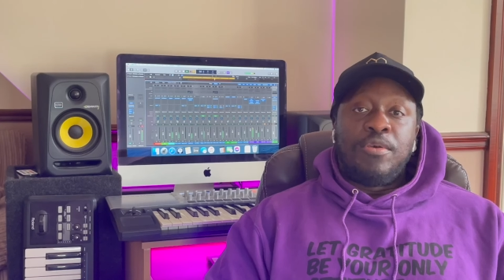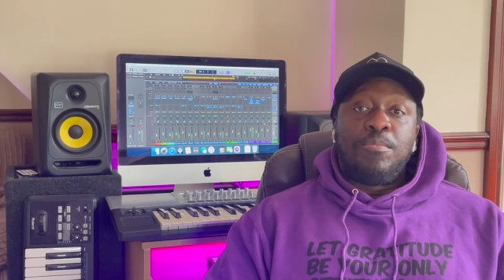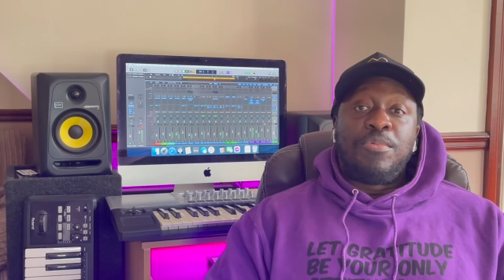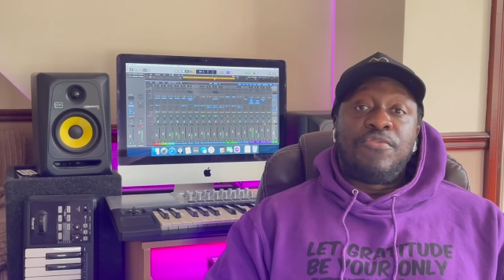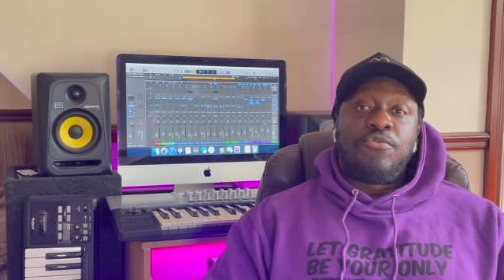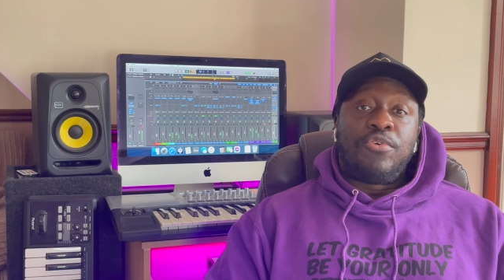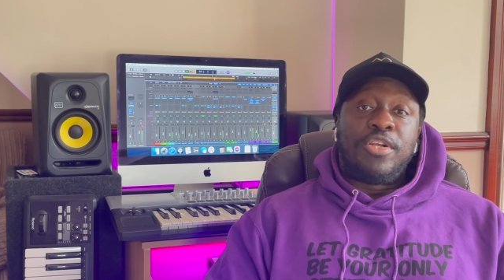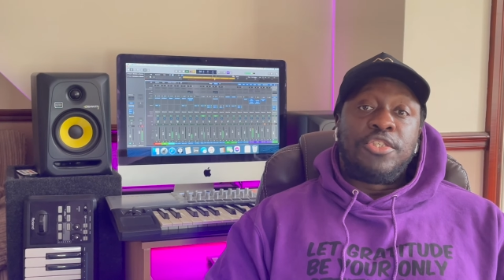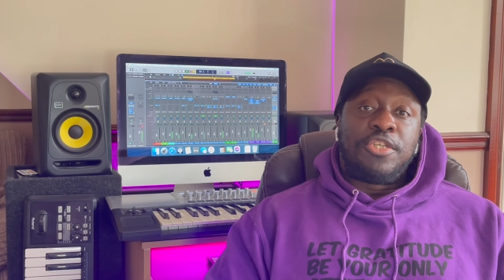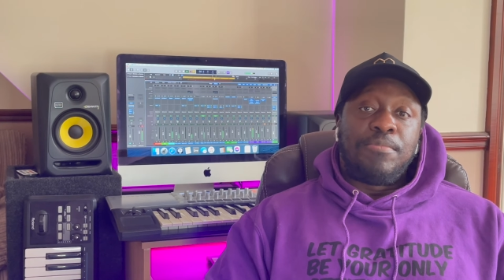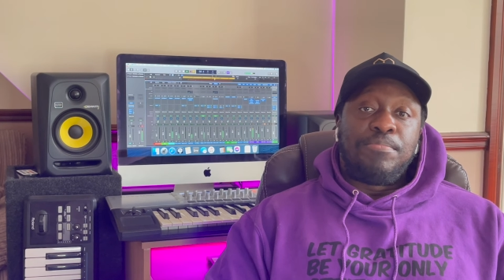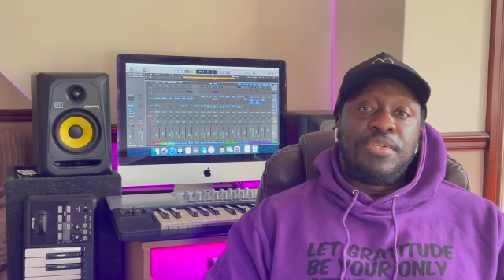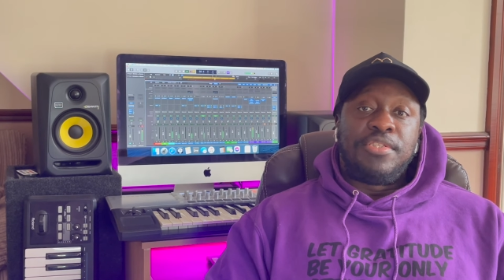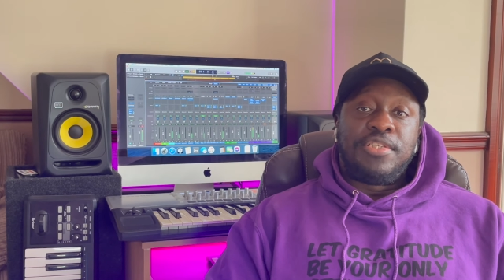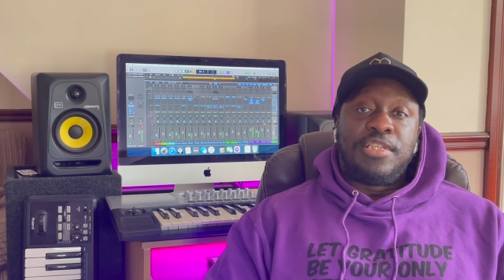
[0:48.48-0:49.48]
Before I
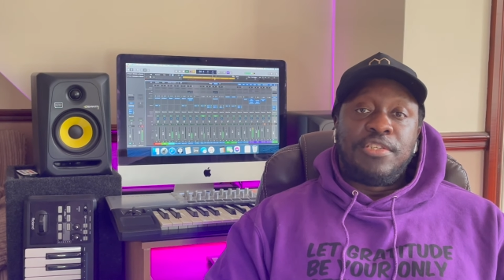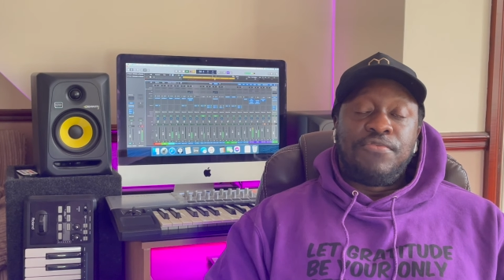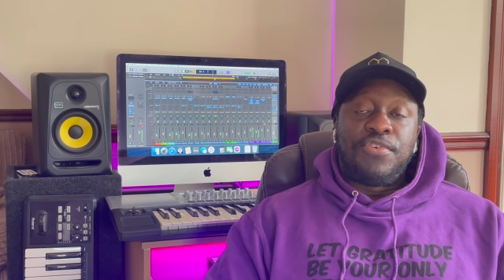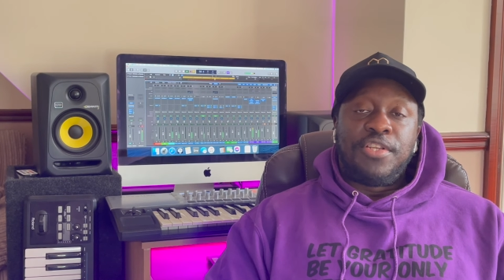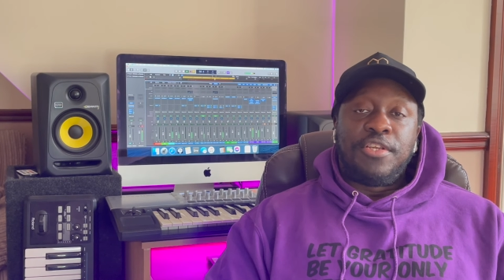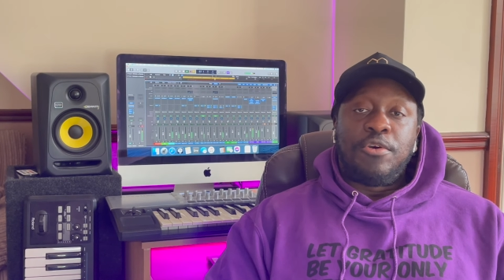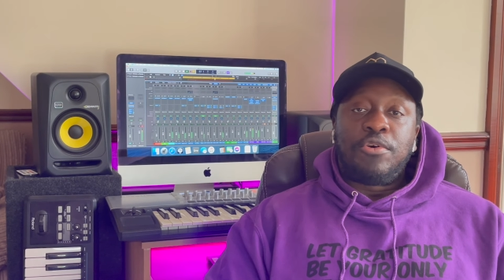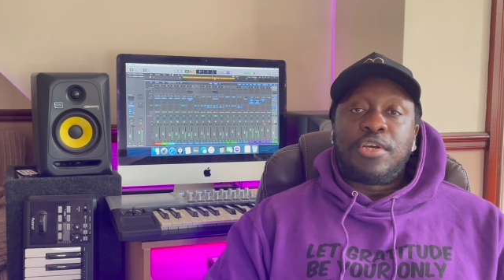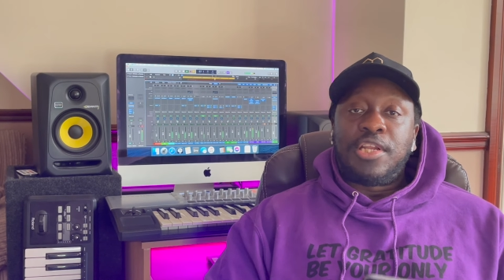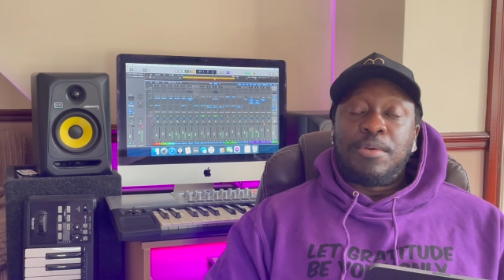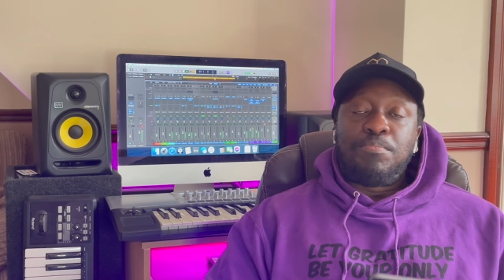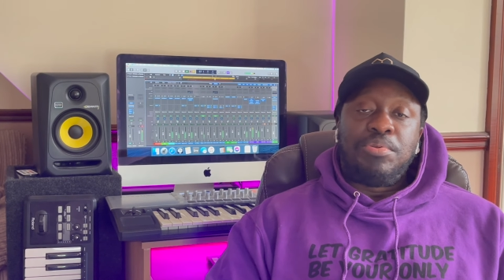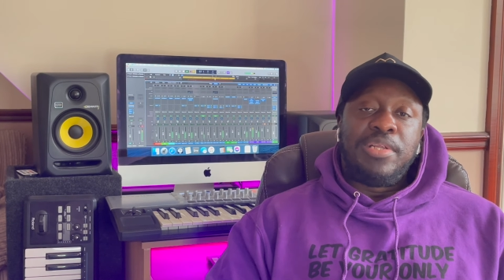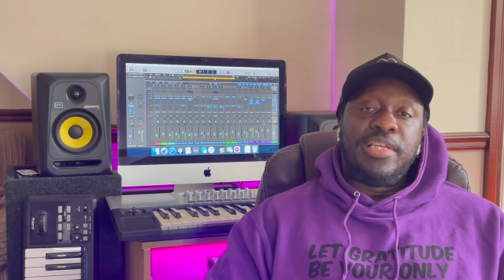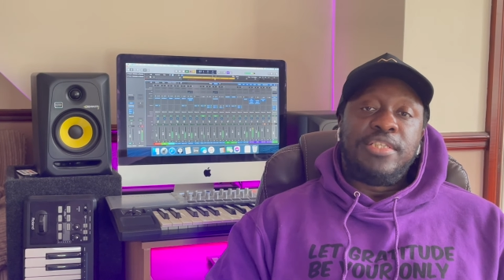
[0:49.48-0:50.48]
jump into this video, can I
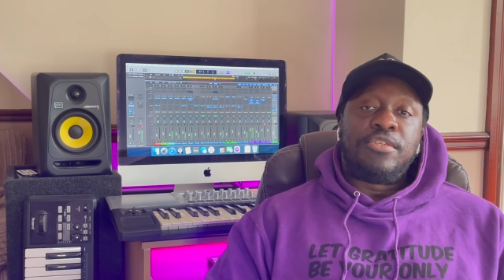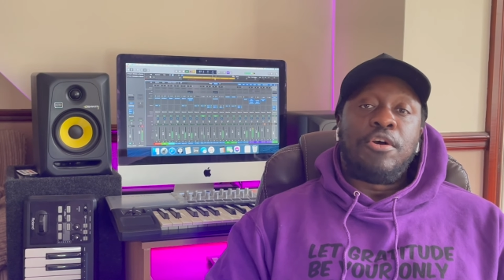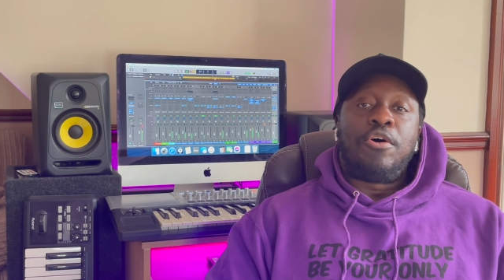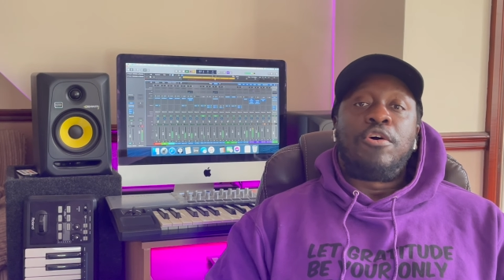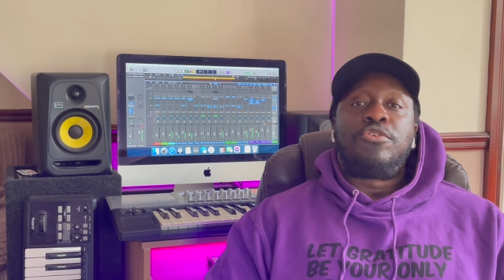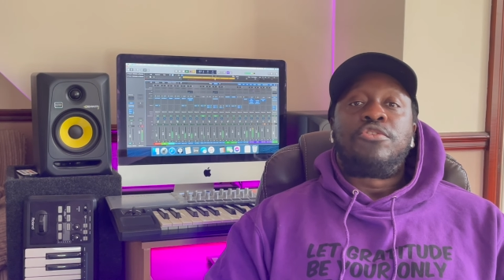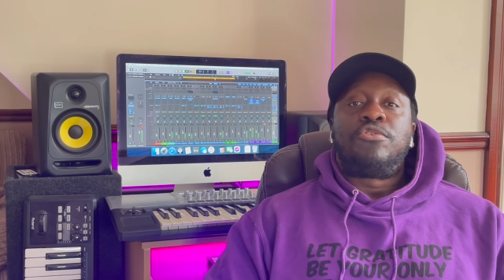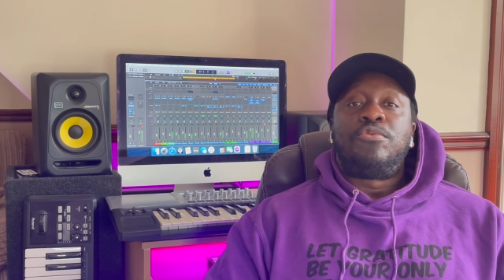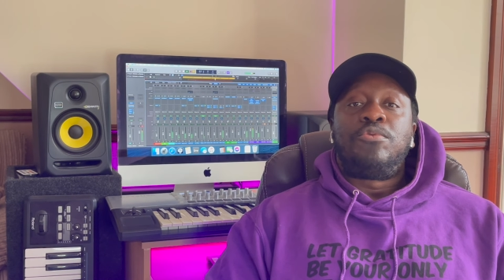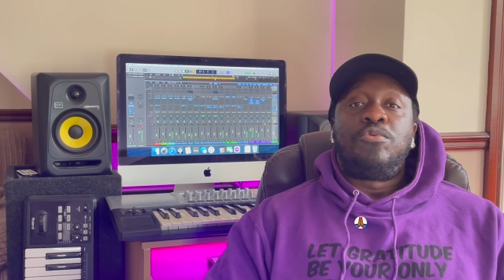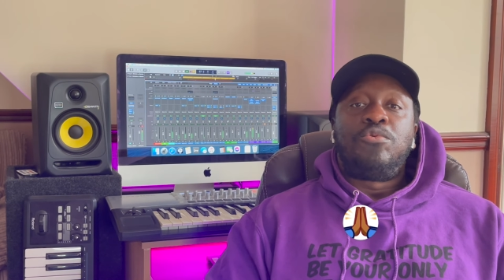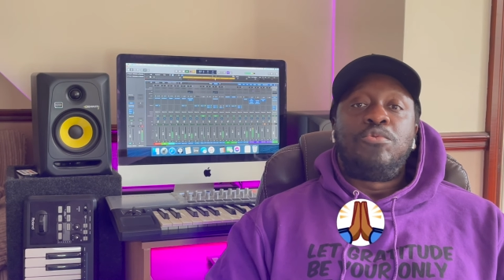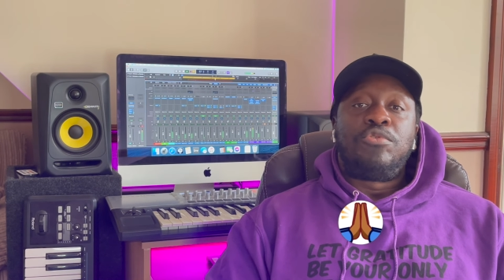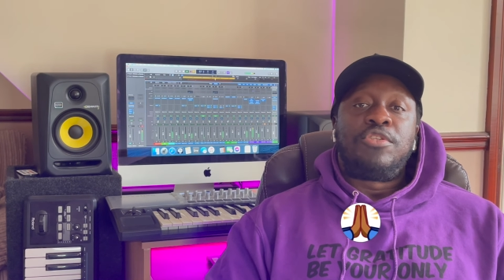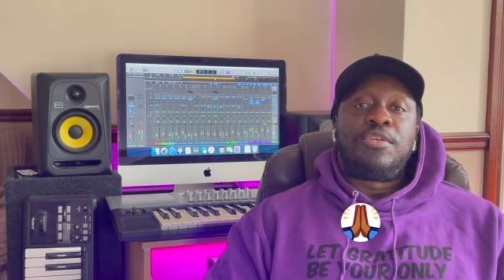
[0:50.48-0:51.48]
please ask you
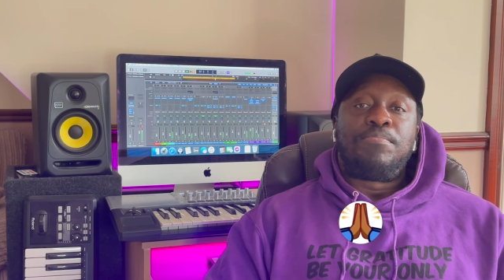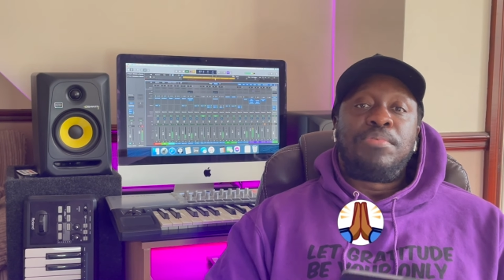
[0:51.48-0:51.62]
all to